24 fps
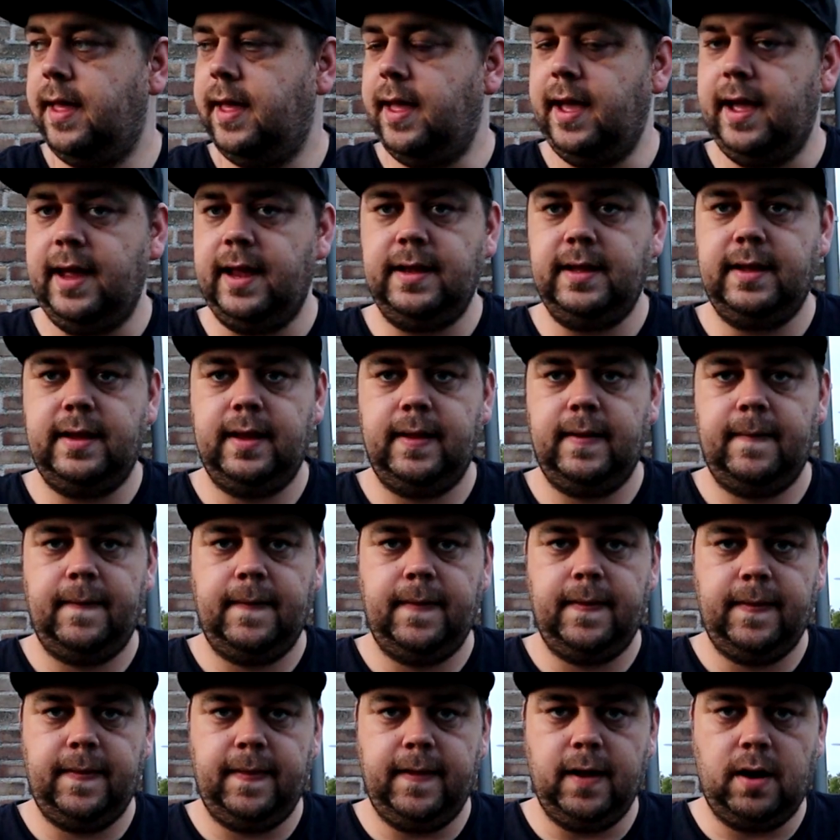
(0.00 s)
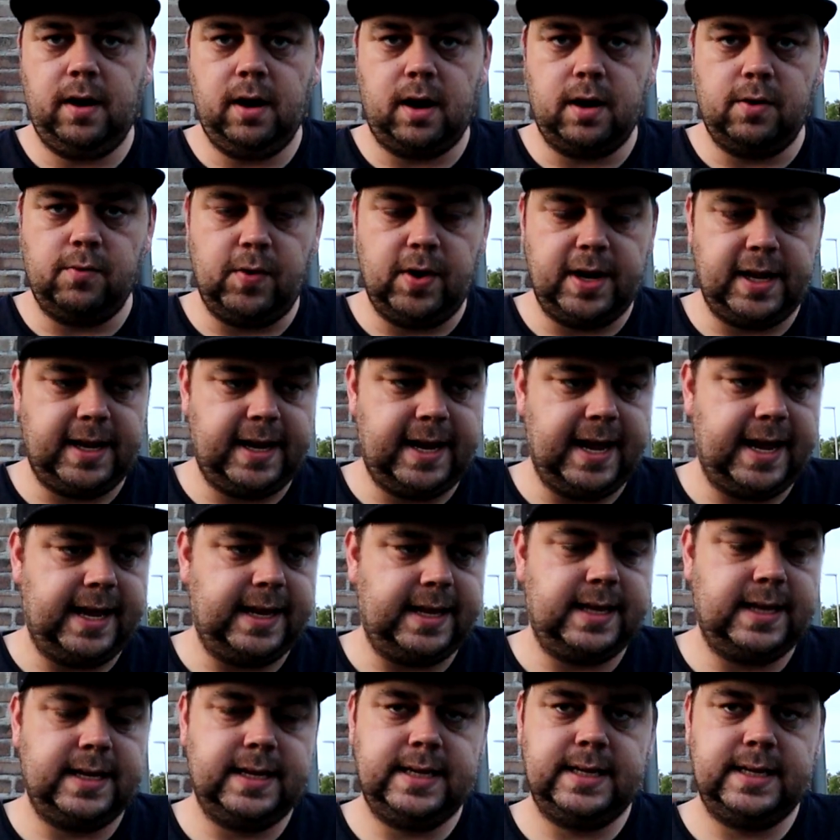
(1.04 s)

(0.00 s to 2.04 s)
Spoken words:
and the car went dead.